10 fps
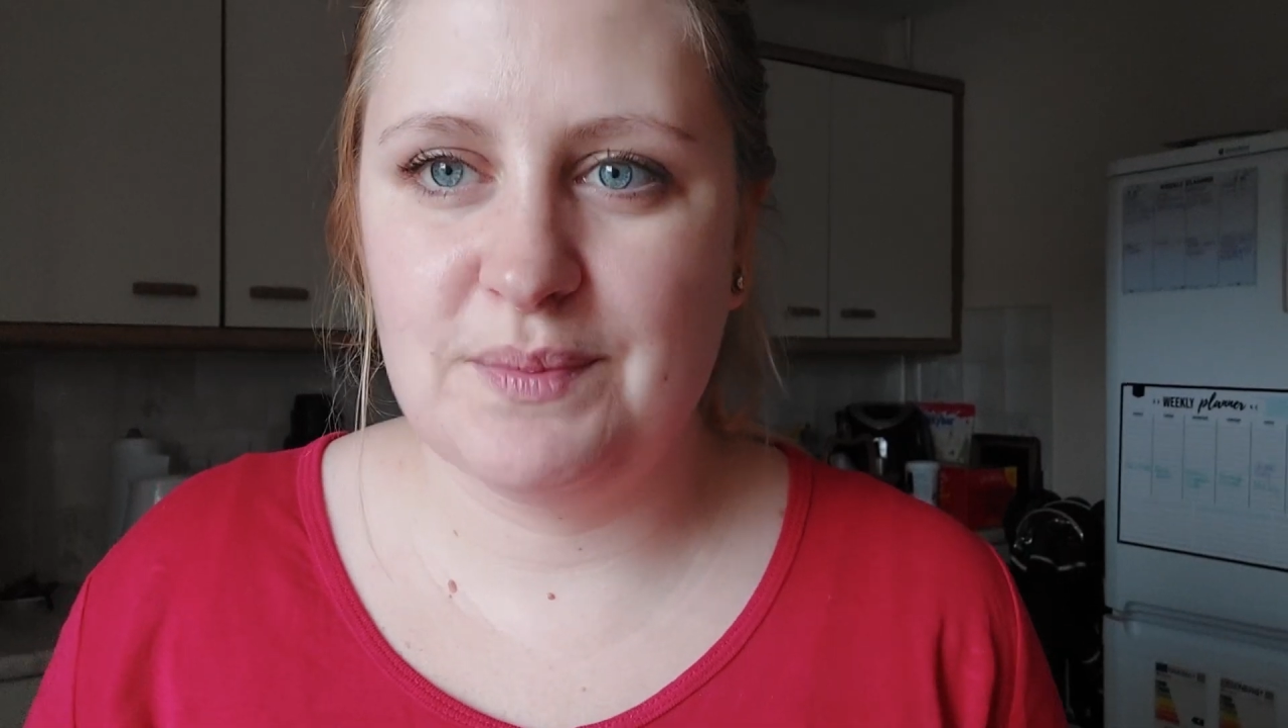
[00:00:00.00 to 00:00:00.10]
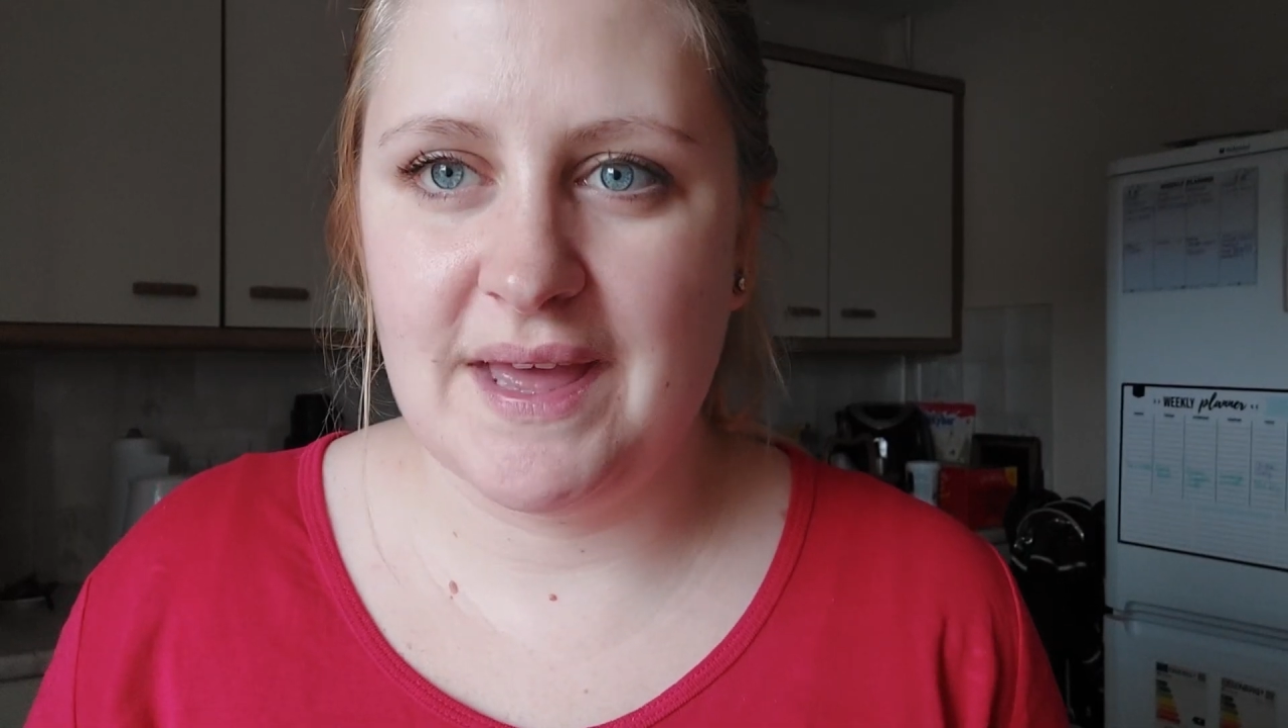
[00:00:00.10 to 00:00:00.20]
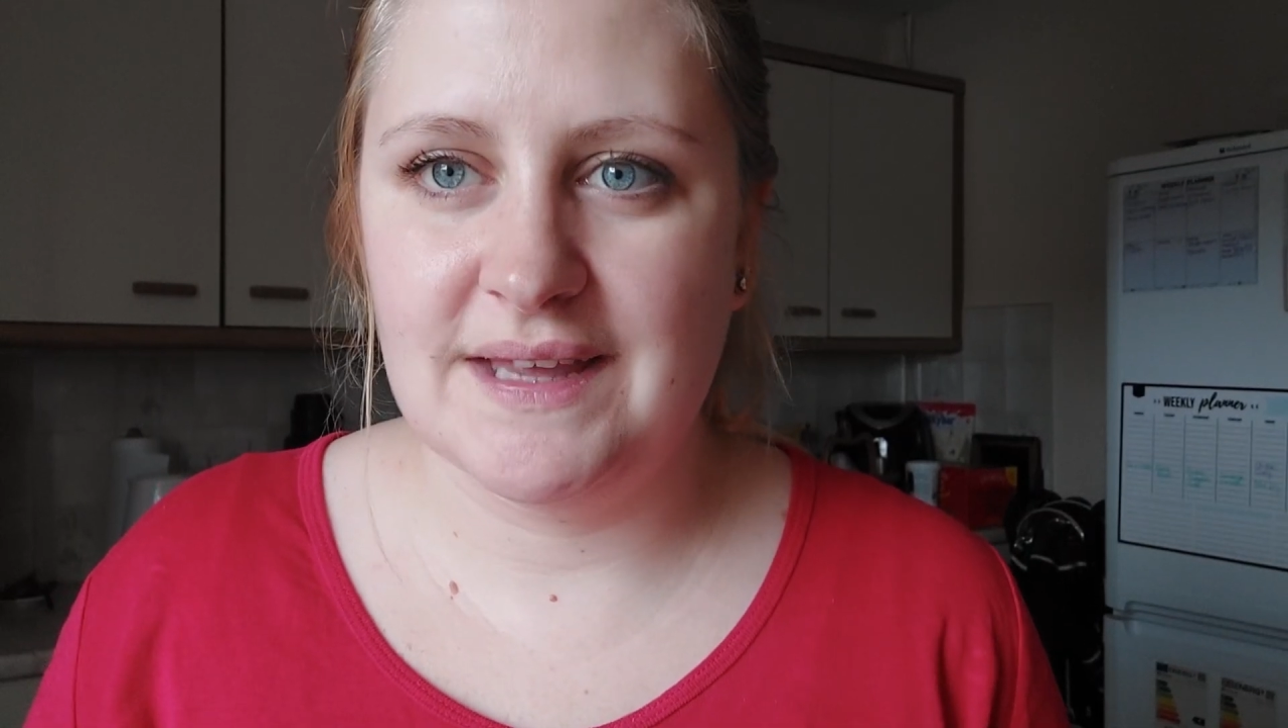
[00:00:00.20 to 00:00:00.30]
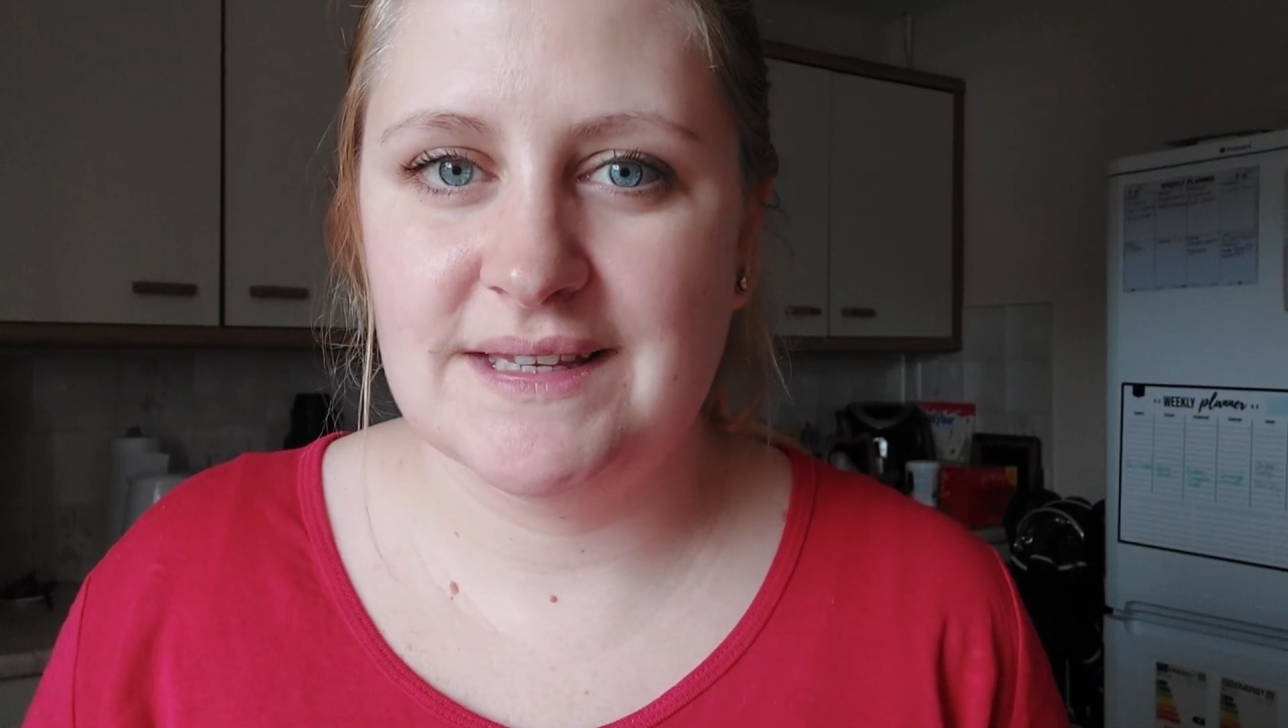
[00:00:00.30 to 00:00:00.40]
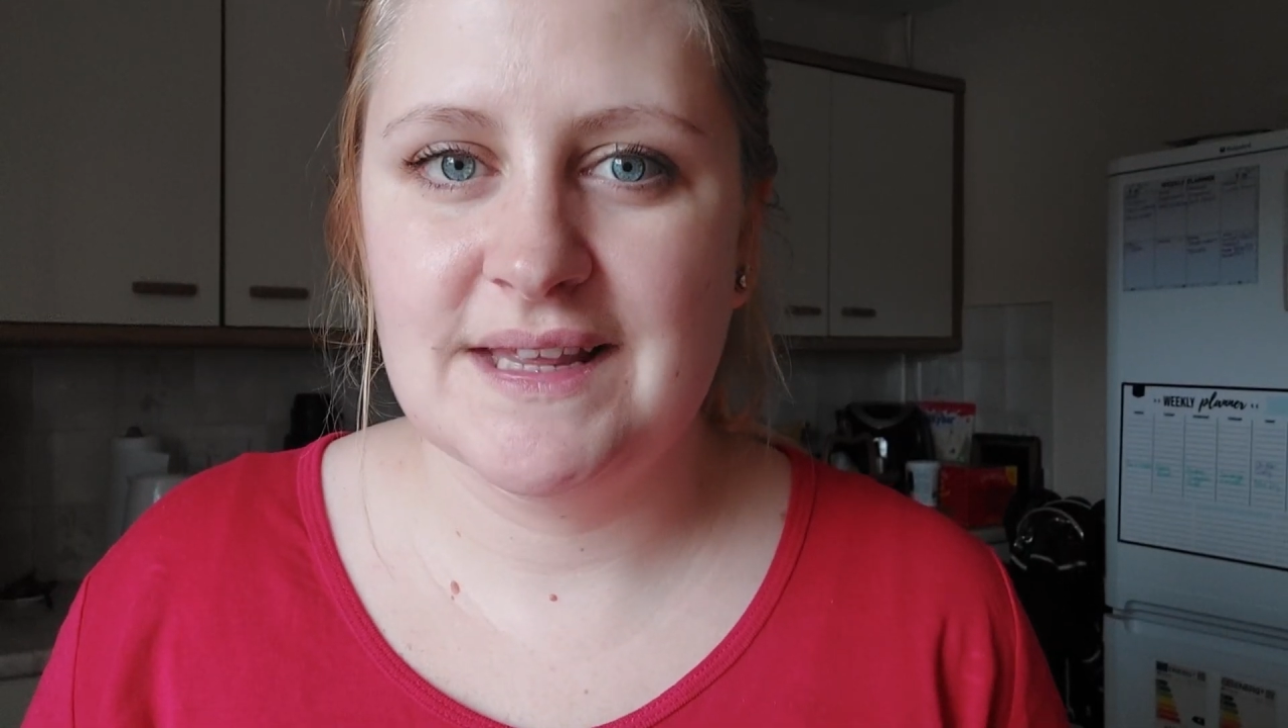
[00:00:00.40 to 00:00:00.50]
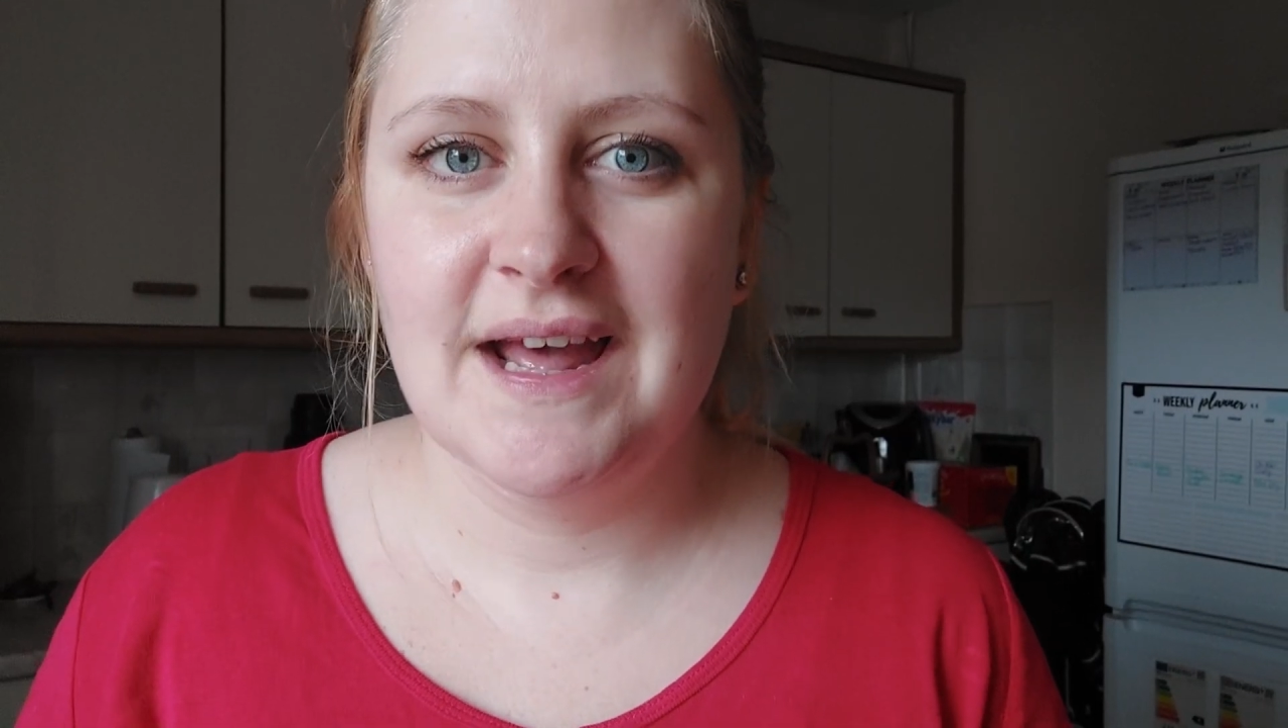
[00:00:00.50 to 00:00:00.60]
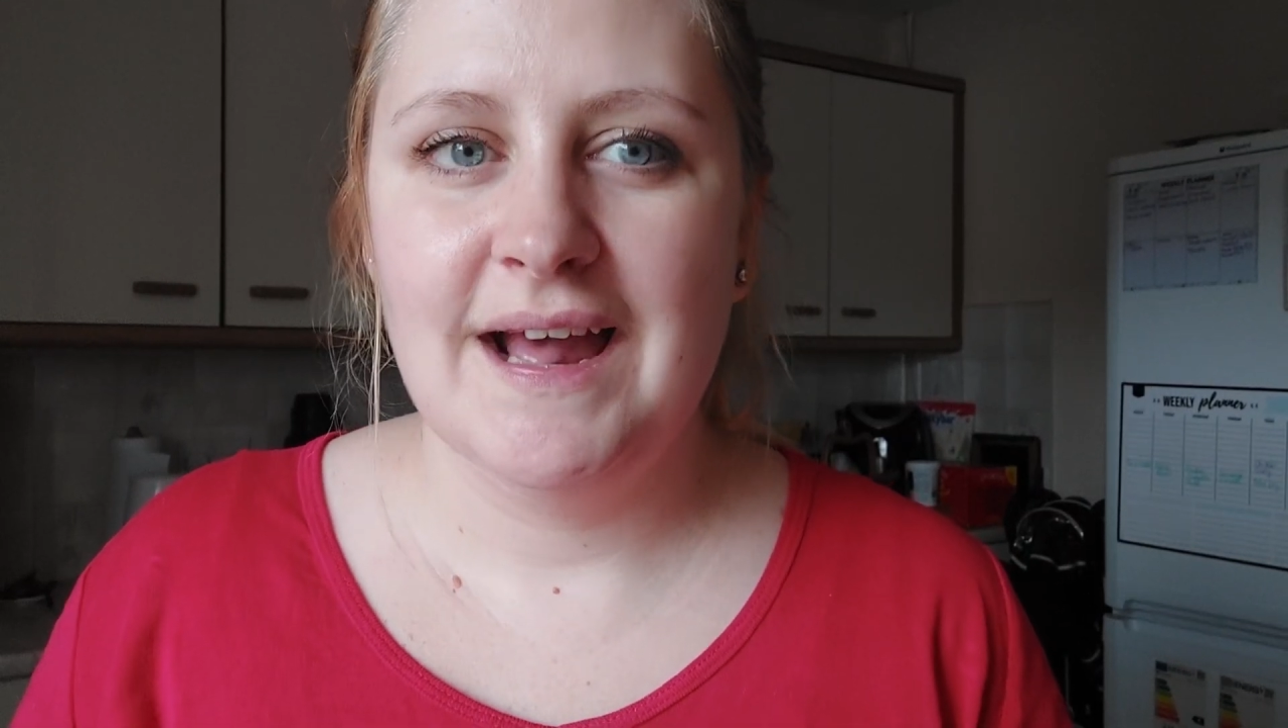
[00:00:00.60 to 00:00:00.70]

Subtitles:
space.